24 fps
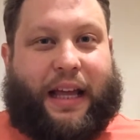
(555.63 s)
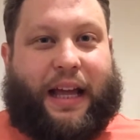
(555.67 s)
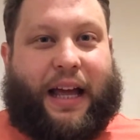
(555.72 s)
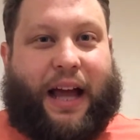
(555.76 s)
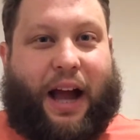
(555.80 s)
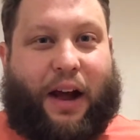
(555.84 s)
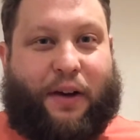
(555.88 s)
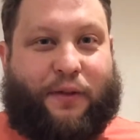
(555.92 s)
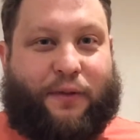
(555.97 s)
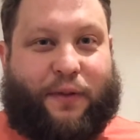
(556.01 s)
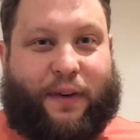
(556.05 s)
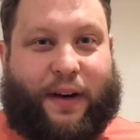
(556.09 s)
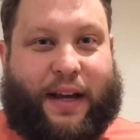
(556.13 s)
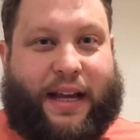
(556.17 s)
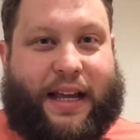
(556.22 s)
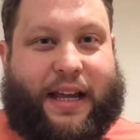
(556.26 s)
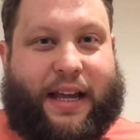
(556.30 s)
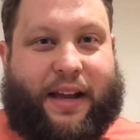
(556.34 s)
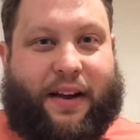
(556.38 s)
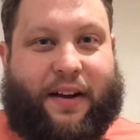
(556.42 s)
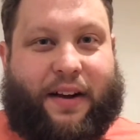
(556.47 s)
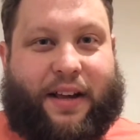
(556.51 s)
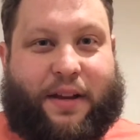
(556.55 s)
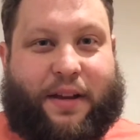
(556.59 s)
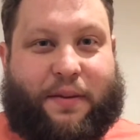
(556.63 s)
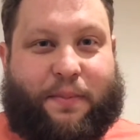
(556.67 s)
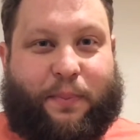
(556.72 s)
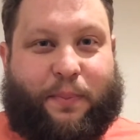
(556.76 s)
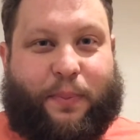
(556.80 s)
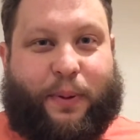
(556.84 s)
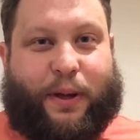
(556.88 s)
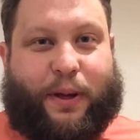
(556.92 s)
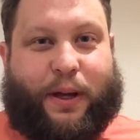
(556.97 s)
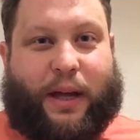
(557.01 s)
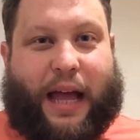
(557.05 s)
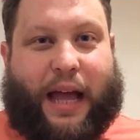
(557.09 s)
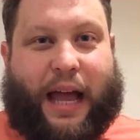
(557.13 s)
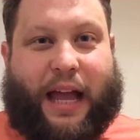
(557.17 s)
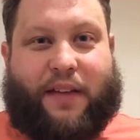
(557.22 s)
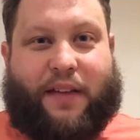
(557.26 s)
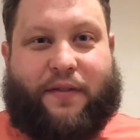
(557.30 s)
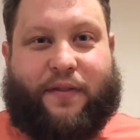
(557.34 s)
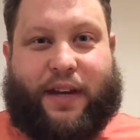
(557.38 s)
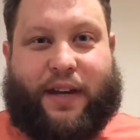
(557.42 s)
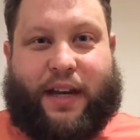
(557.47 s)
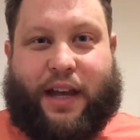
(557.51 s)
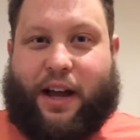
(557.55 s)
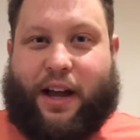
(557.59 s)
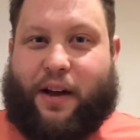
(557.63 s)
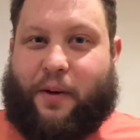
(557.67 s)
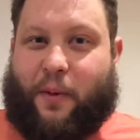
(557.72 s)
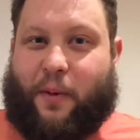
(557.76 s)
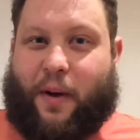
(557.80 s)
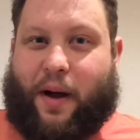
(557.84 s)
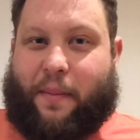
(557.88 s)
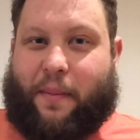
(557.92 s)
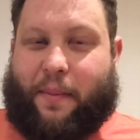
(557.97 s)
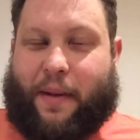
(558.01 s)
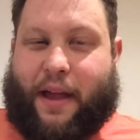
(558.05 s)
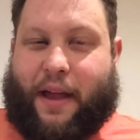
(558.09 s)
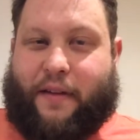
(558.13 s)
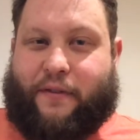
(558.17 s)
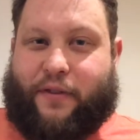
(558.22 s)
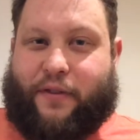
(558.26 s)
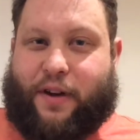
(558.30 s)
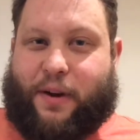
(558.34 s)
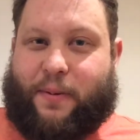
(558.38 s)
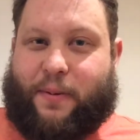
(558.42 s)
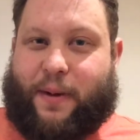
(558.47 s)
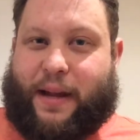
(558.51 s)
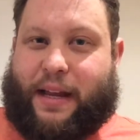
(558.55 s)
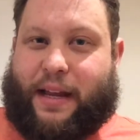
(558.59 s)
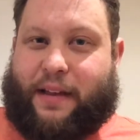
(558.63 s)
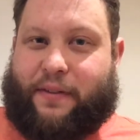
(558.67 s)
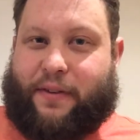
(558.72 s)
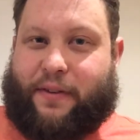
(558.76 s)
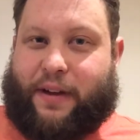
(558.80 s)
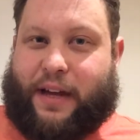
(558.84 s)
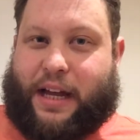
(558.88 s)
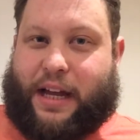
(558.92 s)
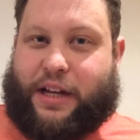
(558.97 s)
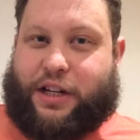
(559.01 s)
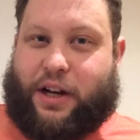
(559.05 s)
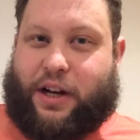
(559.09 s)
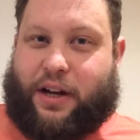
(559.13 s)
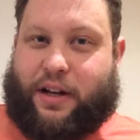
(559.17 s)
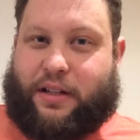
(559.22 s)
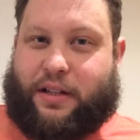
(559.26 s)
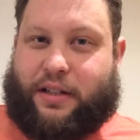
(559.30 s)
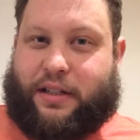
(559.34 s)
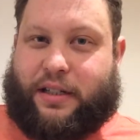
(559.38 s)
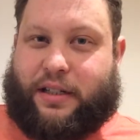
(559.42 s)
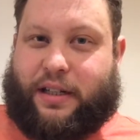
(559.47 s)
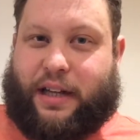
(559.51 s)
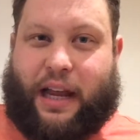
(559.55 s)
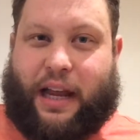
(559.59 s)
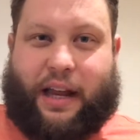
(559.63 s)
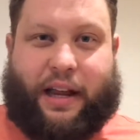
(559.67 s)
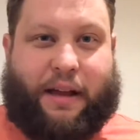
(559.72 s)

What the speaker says: Hopefully I can put a video up every week if I get a chance.